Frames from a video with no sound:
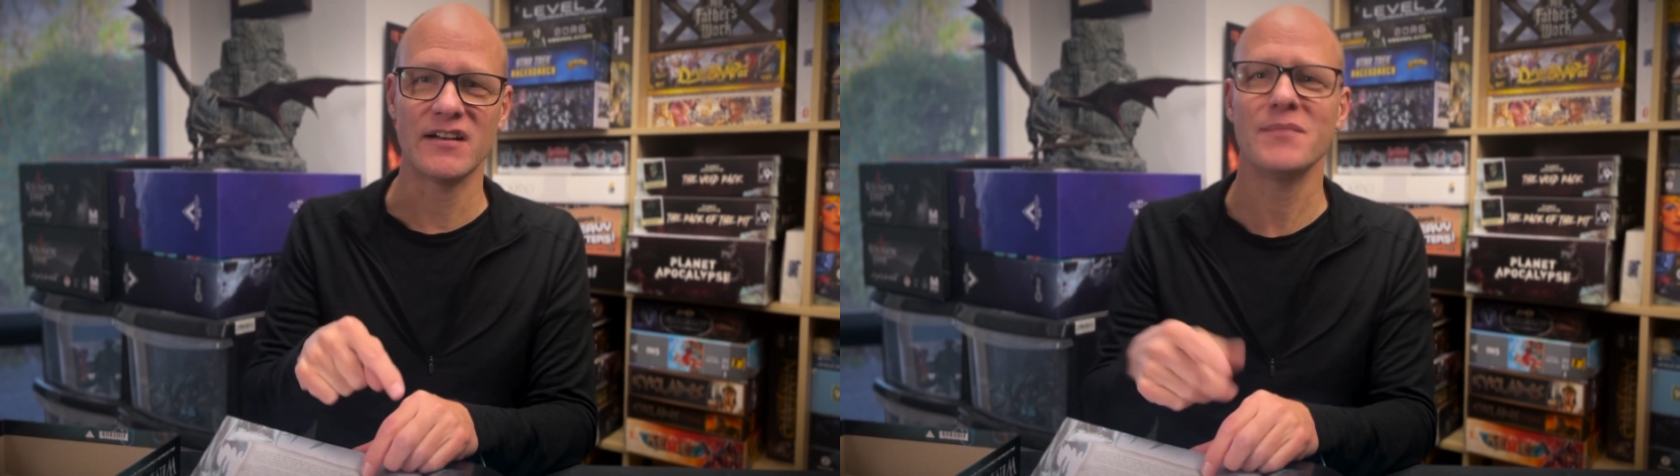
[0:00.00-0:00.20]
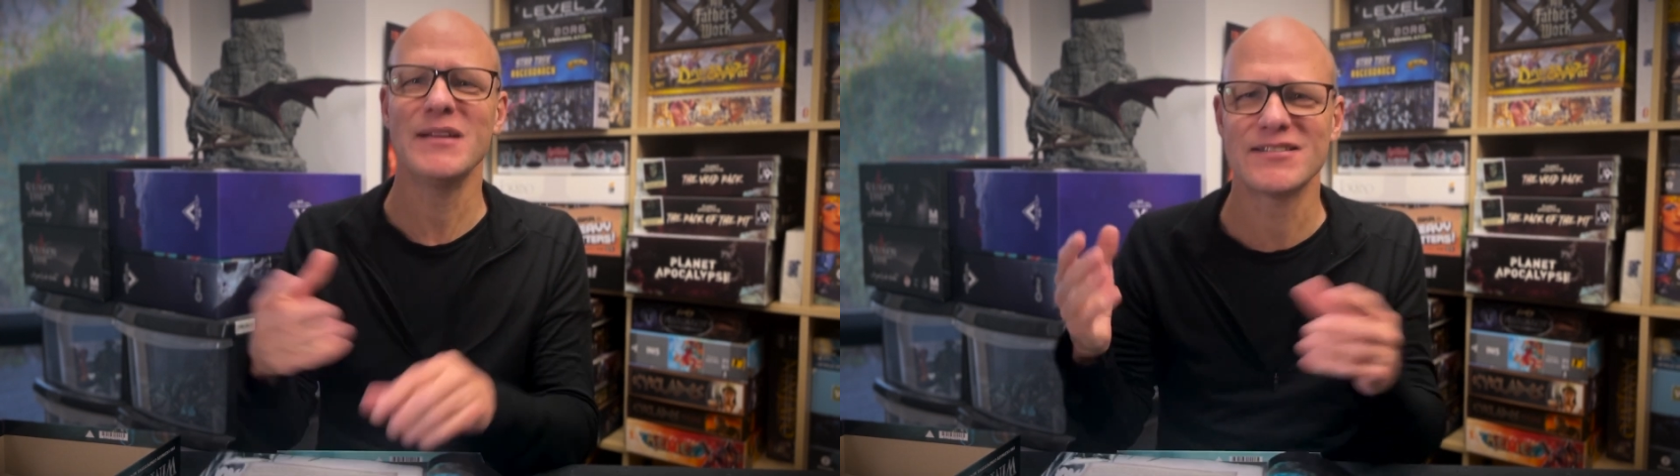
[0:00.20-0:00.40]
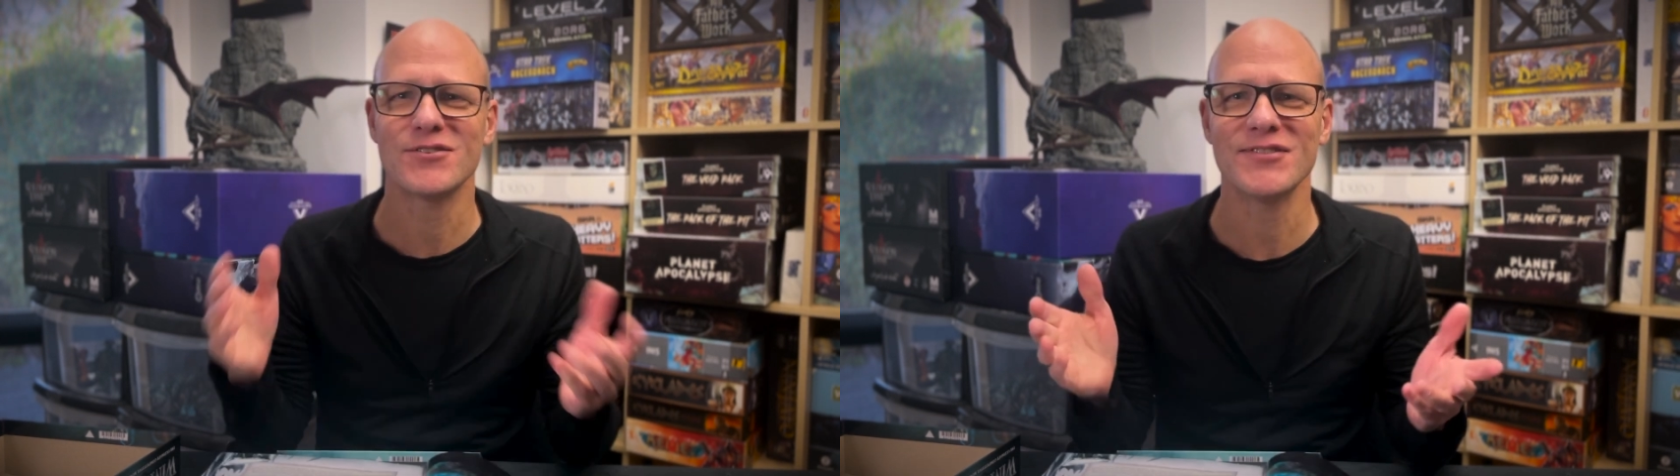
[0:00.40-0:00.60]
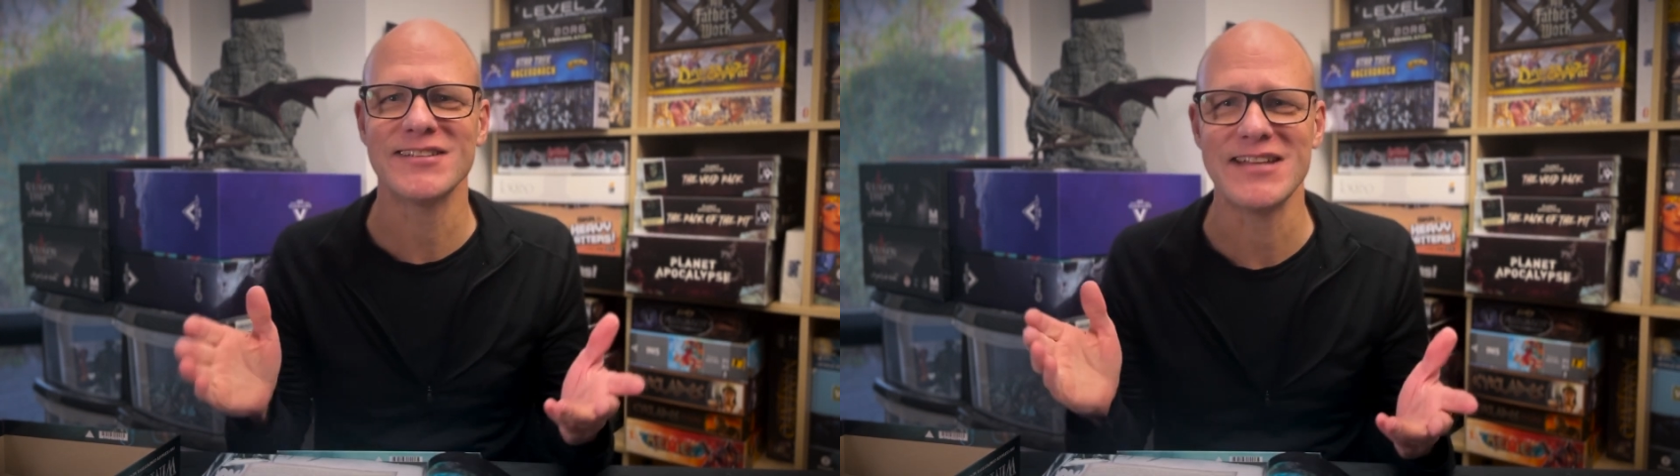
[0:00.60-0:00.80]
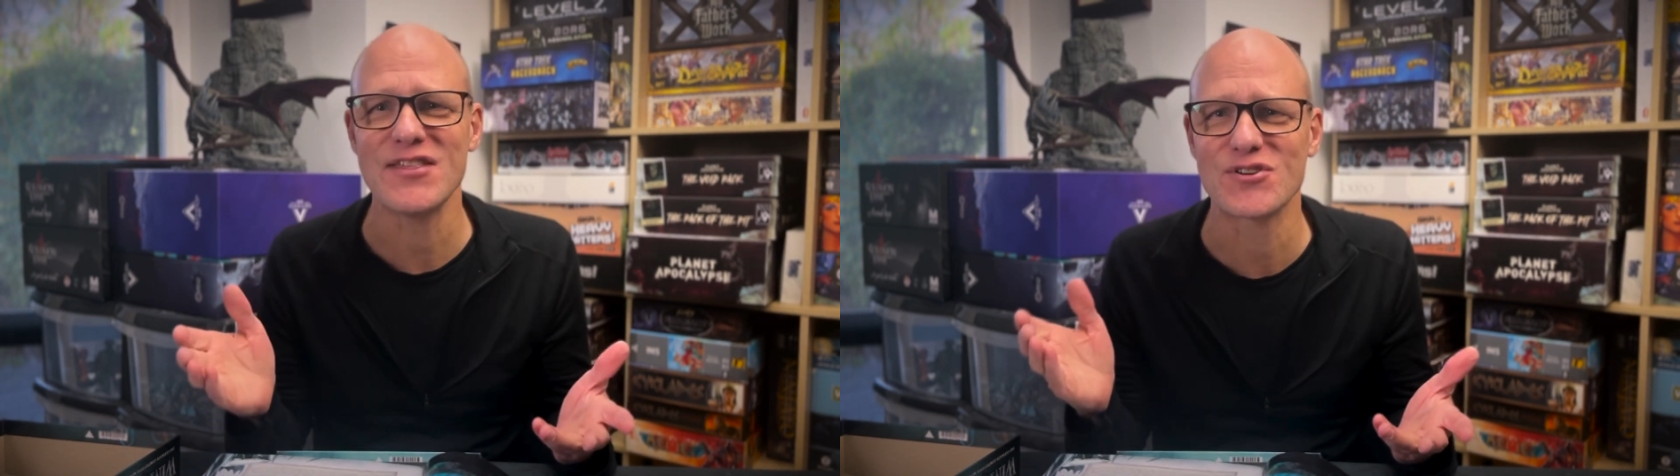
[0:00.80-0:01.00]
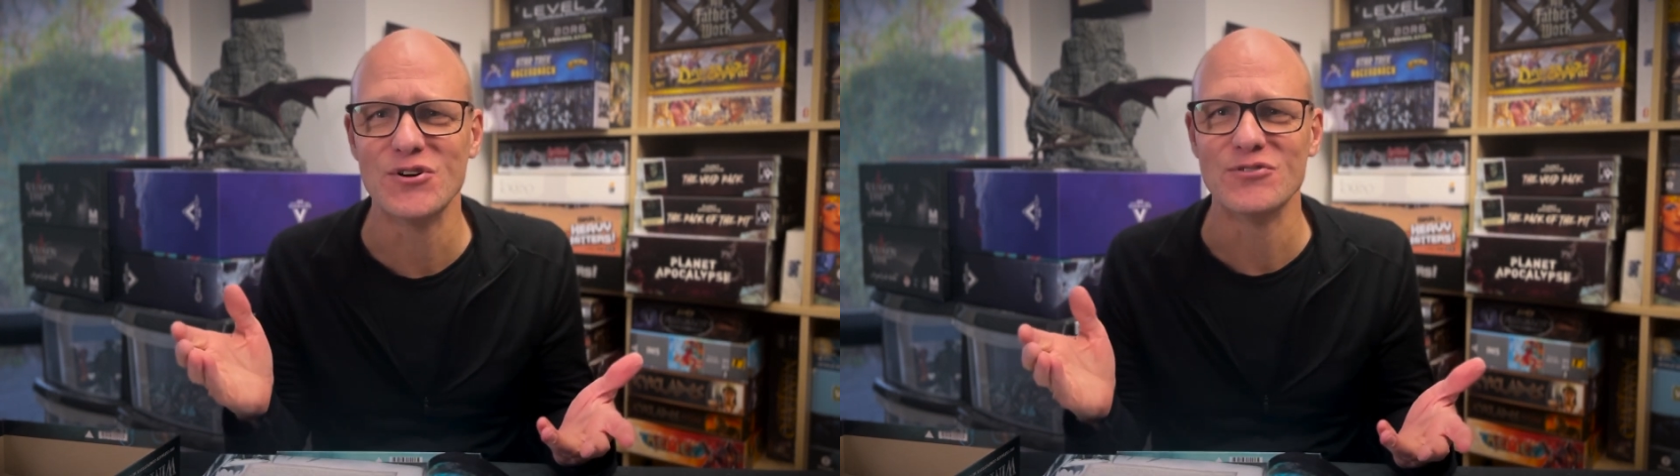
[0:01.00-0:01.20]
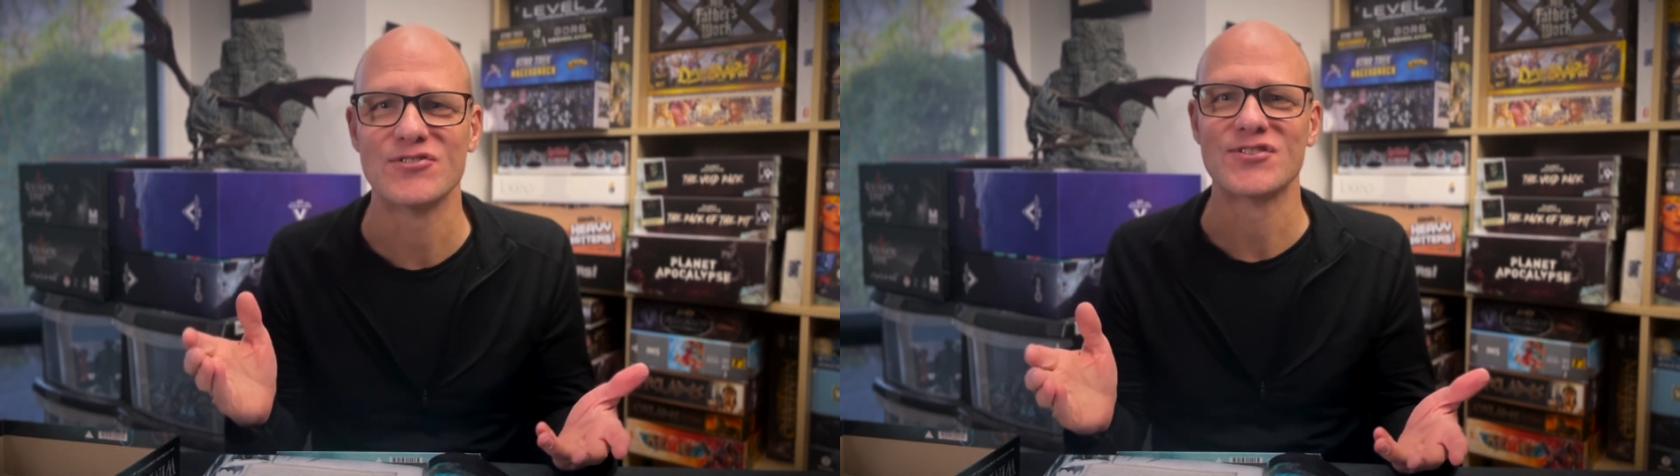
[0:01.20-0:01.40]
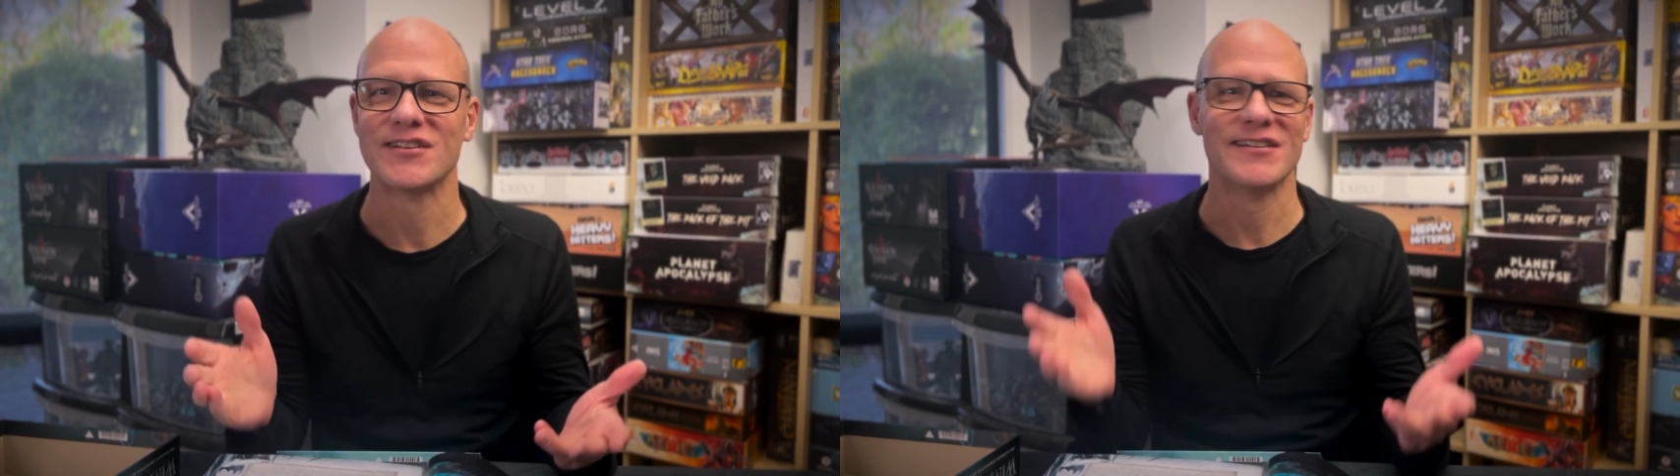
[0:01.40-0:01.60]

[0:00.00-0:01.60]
I mean, it's called the Death Gorge.